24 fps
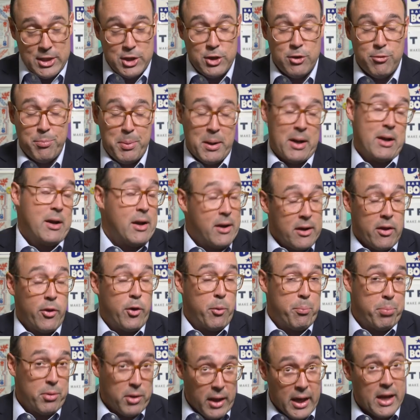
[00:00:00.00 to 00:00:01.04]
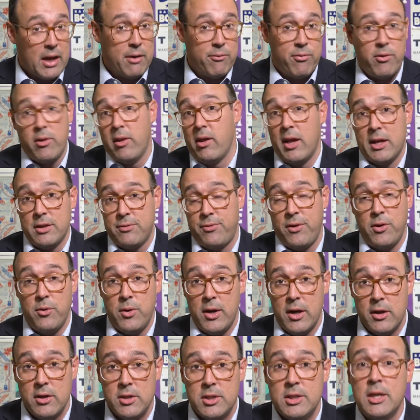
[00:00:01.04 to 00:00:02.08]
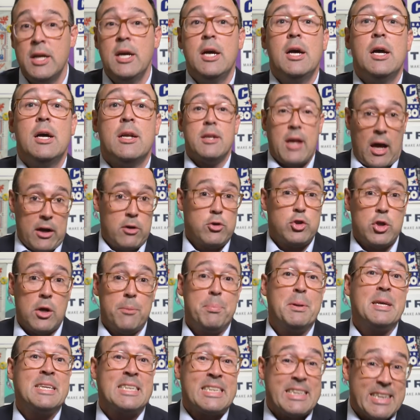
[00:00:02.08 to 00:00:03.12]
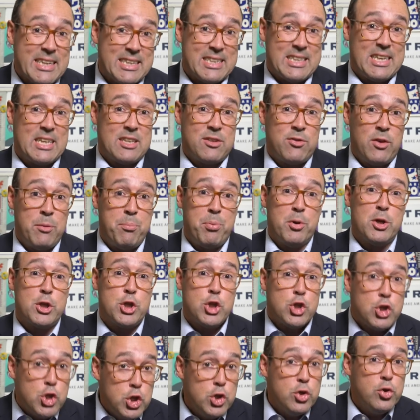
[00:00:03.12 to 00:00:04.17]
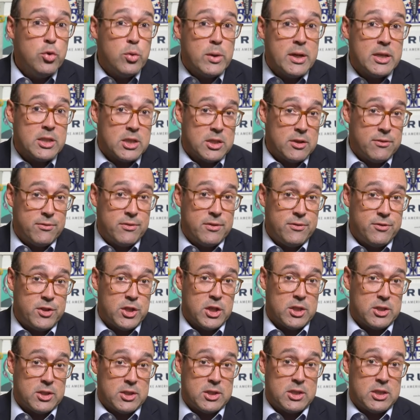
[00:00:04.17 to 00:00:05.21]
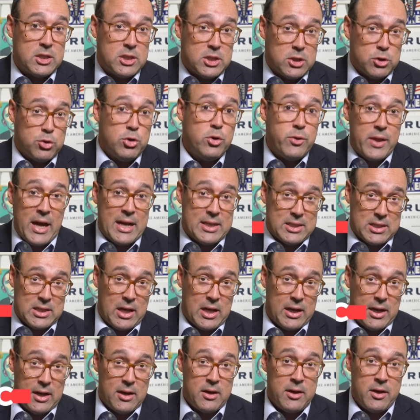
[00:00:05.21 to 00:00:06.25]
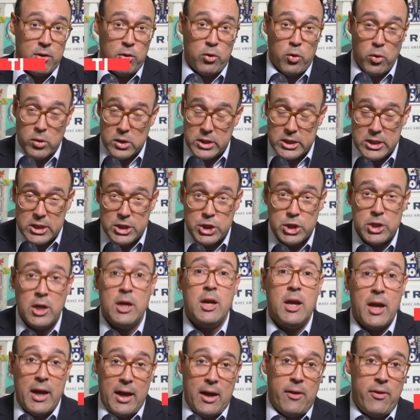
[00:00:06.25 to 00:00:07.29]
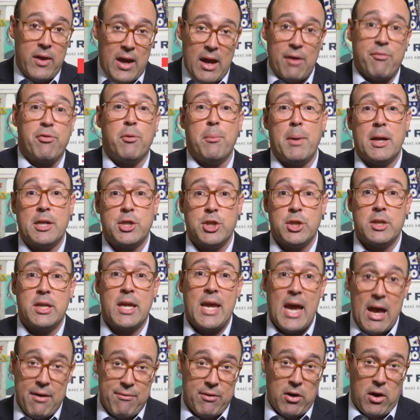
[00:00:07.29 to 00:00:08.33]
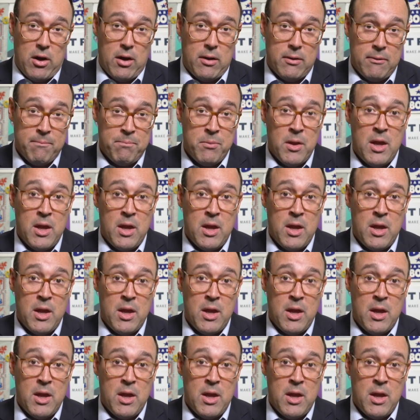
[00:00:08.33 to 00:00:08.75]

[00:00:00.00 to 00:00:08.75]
case you've been on another planet for the last few years, Donald Trump has successfully pushed two conservative justices through that Senate, Neil Gorsuch and the aforementioned Kavanaugh.